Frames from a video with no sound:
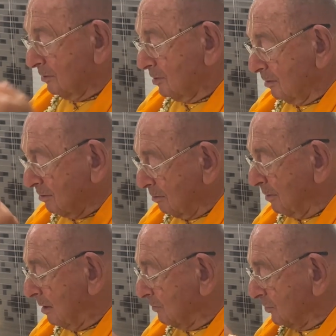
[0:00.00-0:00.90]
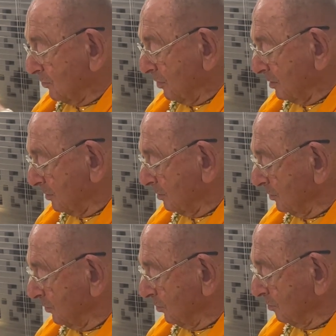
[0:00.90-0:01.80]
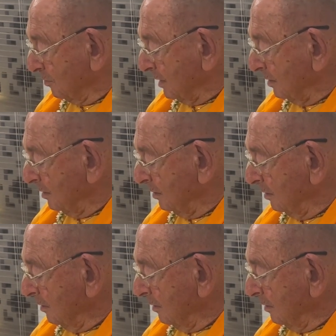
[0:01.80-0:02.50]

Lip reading: Satyabhama is dressed as Rukmini,